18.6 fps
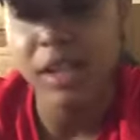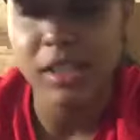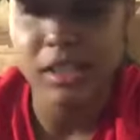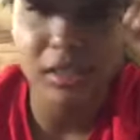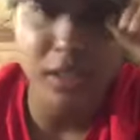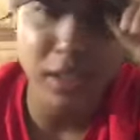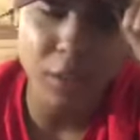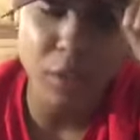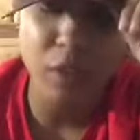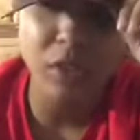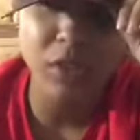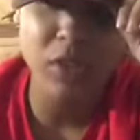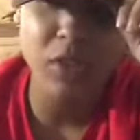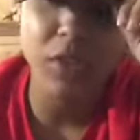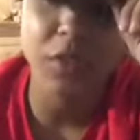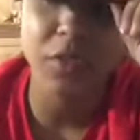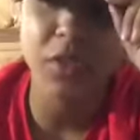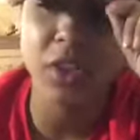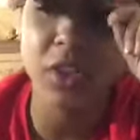Silver
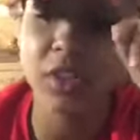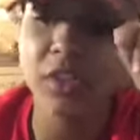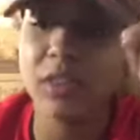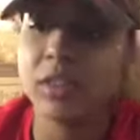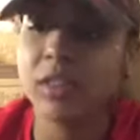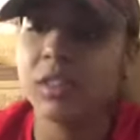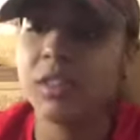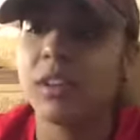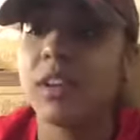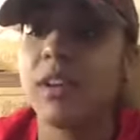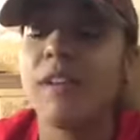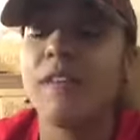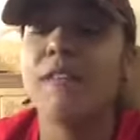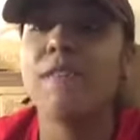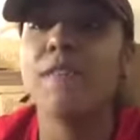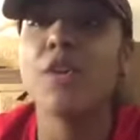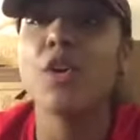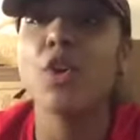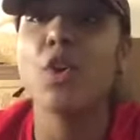Surfers,
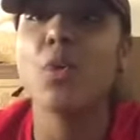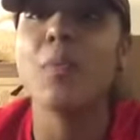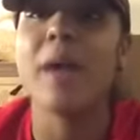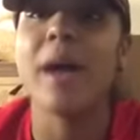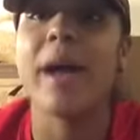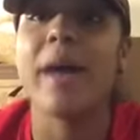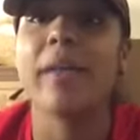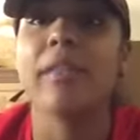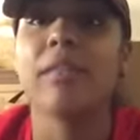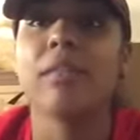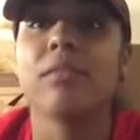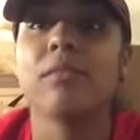Photomath.